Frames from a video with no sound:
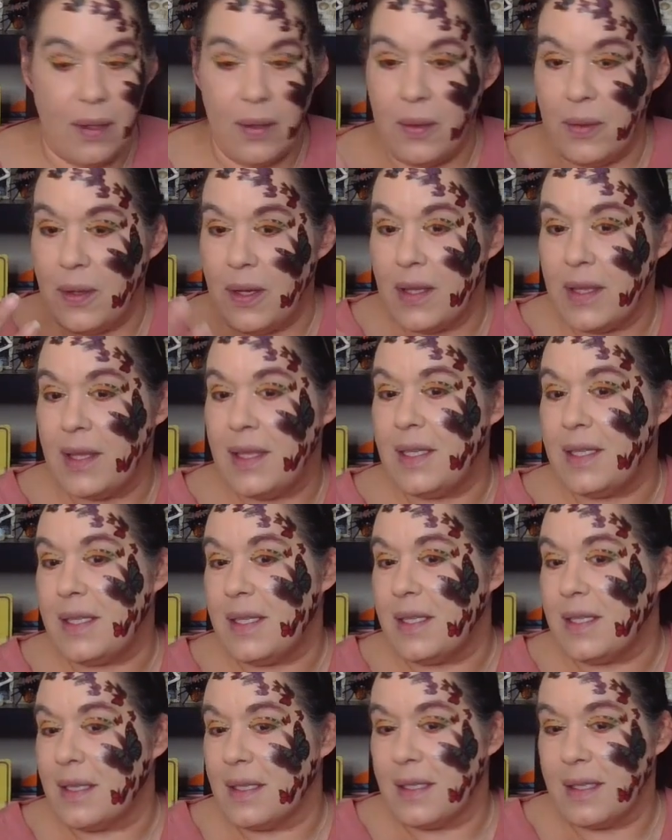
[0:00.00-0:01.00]
this is a
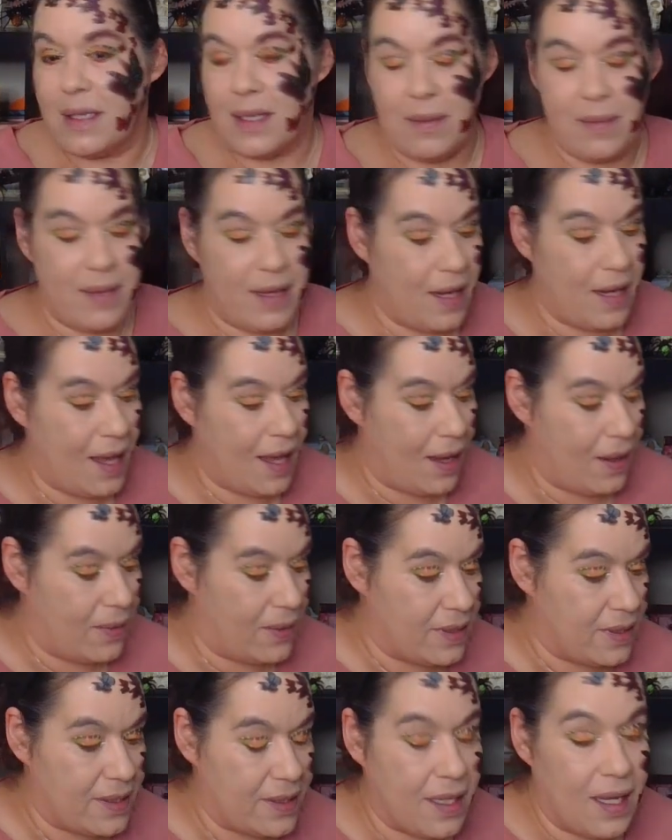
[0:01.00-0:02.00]
little bit how it's
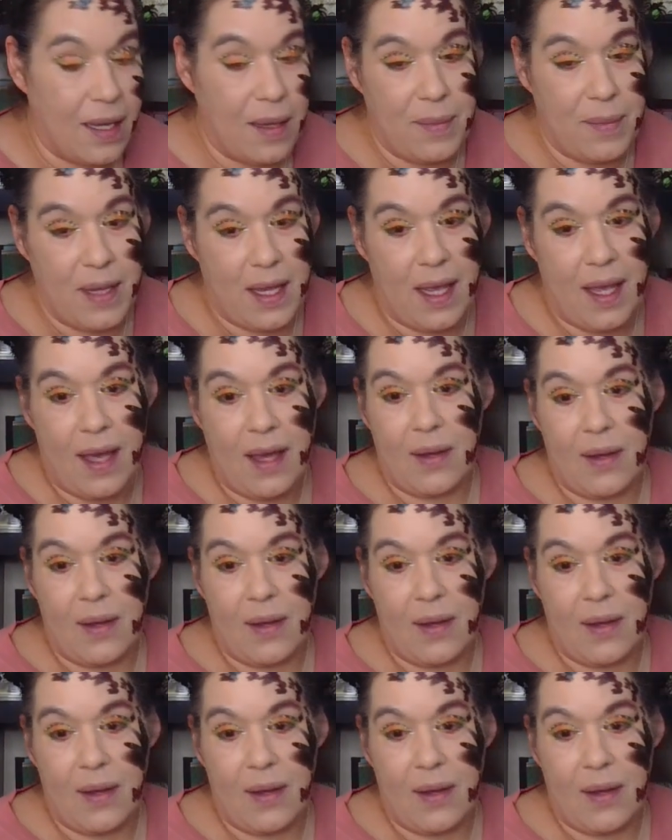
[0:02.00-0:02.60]
coming out.